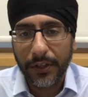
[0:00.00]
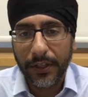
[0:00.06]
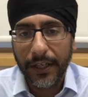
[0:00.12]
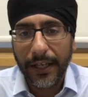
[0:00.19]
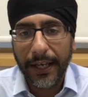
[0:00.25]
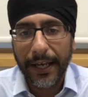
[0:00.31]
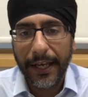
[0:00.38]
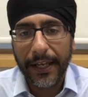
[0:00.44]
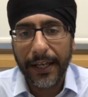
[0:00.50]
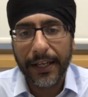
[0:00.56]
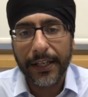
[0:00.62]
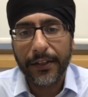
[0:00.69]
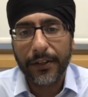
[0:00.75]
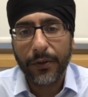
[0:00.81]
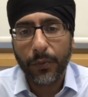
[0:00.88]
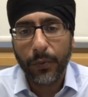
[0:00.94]

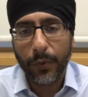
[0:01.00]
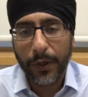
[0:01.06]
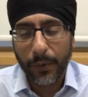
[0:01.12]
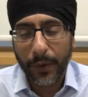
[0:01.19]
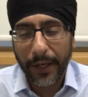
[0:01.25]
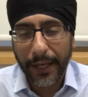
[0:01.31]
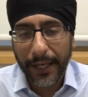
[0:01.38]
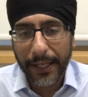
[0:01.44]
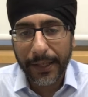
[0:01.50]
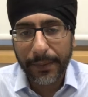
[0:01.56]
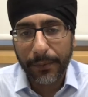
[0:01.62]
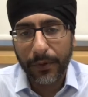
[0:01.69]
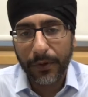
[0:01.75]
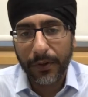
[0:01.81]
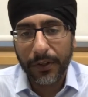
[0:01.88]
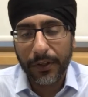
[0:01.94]
And we were
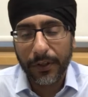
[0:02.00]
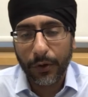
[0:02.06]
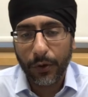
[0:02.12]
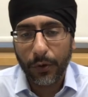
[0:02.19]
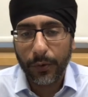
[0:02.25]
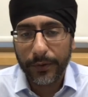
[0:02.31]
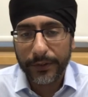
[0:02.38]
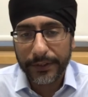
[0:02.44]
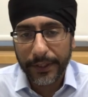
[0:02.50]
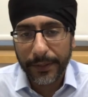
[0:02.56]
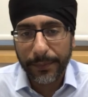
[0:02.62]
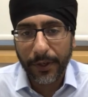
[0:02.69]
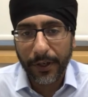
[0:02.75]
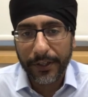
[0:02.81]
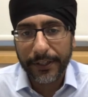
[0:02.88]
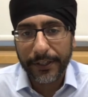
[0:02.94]
able, or
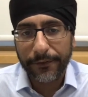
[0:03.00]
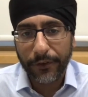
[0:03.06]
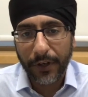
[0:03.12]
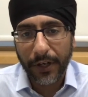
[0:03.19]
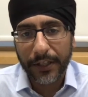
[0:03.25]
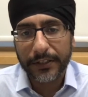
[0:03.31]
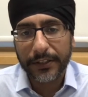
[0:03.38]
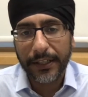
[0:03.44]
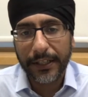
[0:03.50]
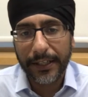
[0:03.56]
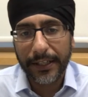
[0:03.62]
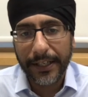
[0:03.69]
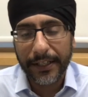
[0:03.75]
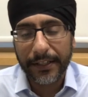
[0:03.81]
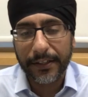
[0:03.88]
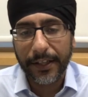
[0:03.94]
CPRD for us,
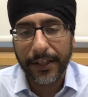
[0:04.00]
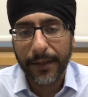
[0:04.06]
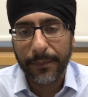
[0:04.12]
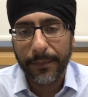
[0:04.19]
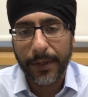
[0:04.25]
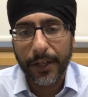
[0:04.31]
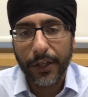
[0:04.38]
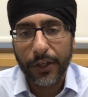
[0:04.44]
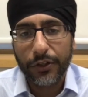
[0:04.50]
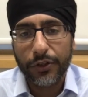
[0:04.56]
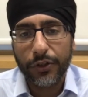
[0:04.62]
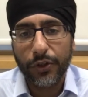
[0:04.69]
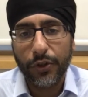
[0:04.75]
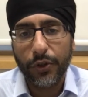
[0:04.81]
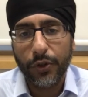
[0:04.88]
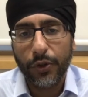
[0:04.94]
linked them
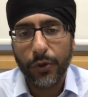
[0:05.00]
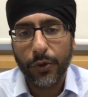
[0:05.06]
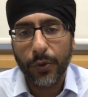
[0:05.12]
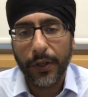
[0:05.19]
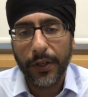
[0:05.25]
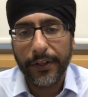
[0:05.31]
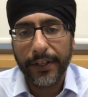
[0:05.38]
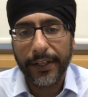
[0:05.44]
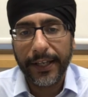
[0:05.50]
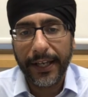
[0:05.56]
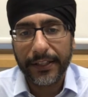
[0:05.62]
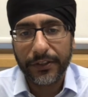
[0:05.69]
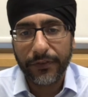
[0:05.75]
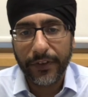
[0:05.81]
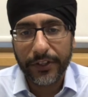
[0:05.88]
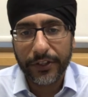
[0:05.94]
to the
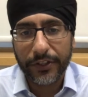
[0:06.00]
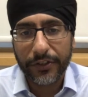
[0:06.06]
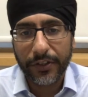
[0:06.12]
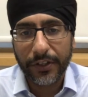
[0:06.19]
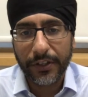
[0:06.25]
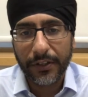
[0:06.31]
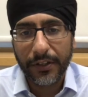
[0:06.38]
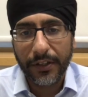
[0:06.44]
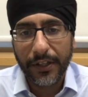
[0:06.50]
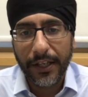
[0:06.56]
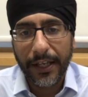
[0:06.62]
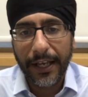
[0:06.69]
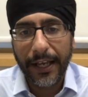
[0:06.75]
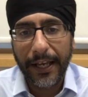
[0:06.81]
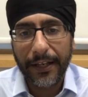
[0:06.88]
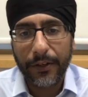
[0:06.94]
cancer registry
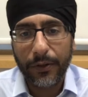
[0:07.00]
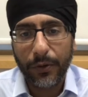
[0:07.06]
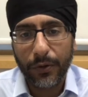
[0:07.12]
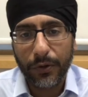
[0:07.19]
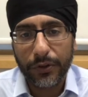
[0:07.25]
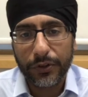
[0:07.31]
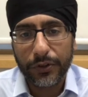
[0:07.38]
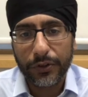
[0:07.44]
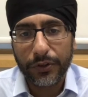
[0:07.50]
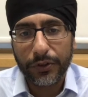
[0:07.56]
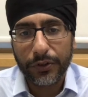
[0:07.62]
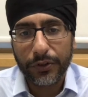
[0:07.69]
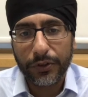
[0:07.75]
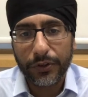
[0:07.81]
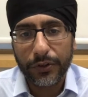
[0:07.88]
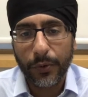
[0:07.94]
and also
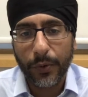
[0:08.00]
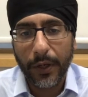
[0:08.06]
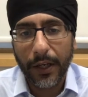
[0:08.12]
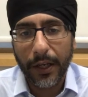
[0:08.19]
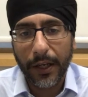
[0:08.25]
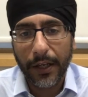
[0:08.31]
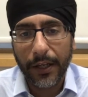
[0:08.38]
to